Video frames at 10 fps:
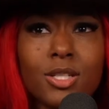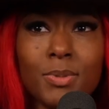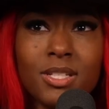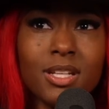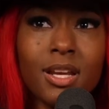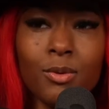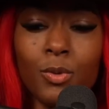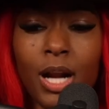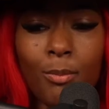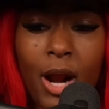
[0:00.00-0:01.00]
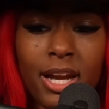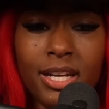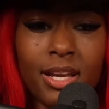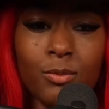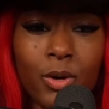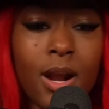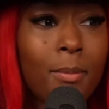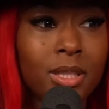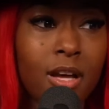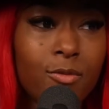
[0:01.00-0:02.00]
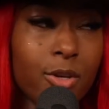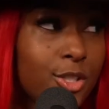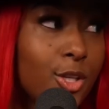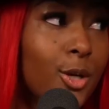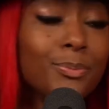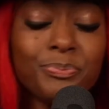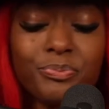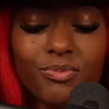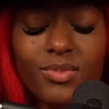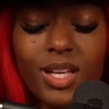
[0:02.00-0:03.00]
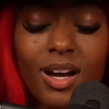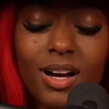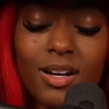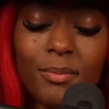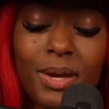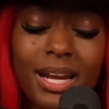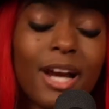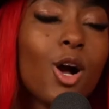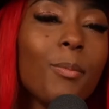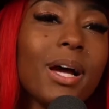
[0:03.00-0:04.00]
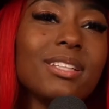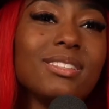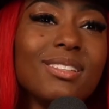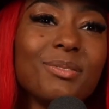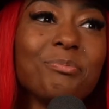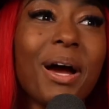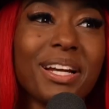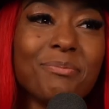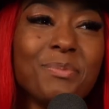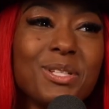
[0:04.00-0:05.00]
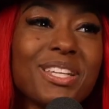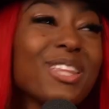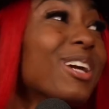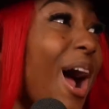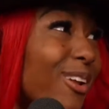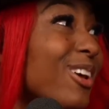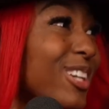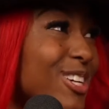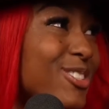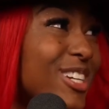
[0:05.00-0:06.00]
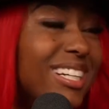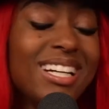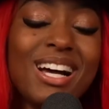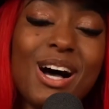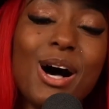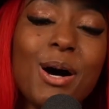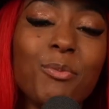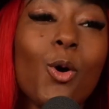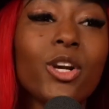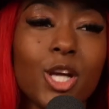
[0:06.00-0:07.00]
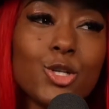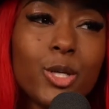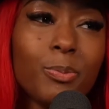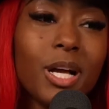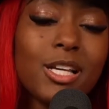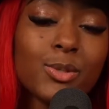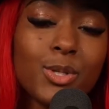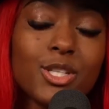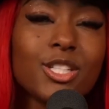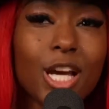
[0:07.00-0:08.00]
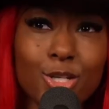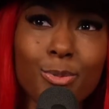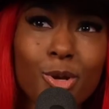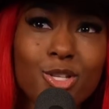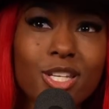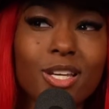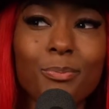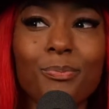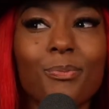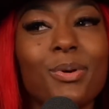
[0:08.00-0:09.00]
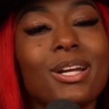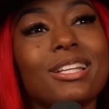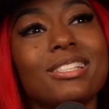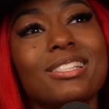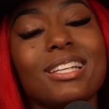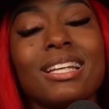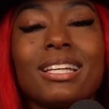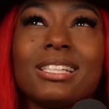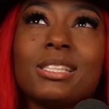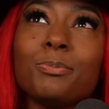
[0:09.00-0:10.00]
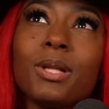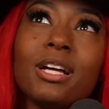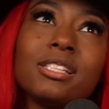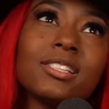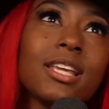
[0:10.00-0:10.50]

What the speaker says: just be singing what I'm writing and what I'm in love with. So, and I call my music either outlaw country or country plus, which is country music, but it's like it's plus